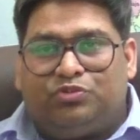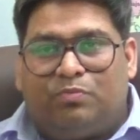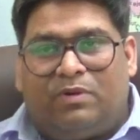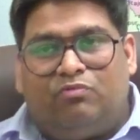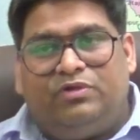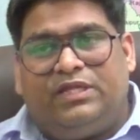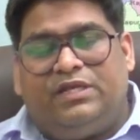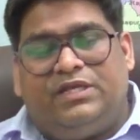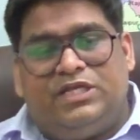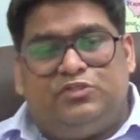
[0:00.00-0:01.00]
So
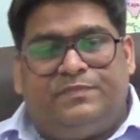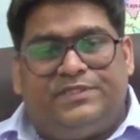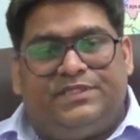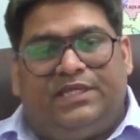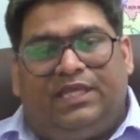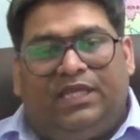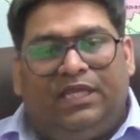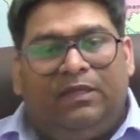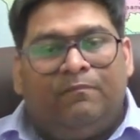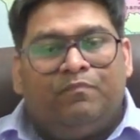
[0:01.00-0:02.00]
mountain range
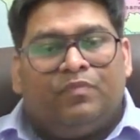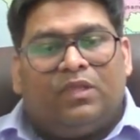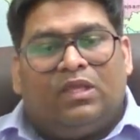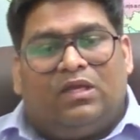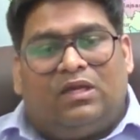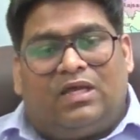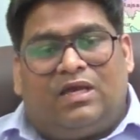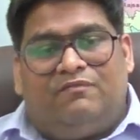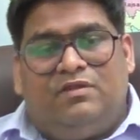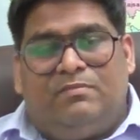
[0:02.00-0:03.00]
basically,
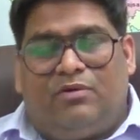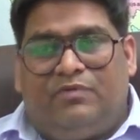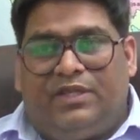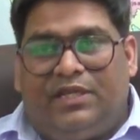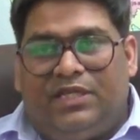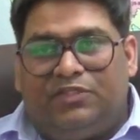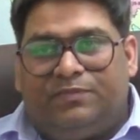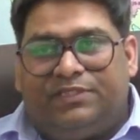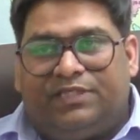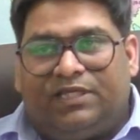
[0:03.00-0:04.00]
Aravali mountain range
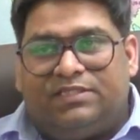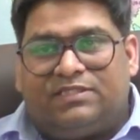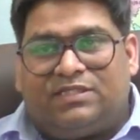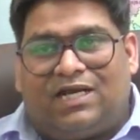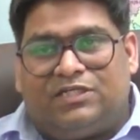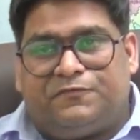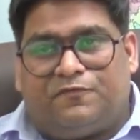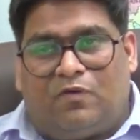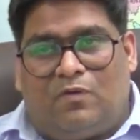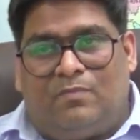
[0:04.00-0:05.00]
basically starts
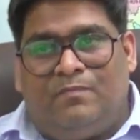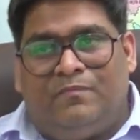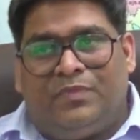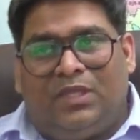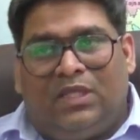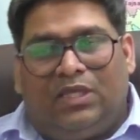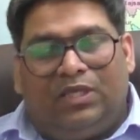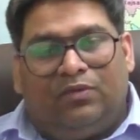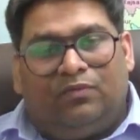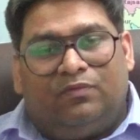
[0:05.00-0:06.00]
from,
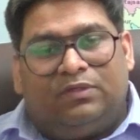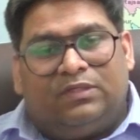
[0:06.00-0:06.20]
the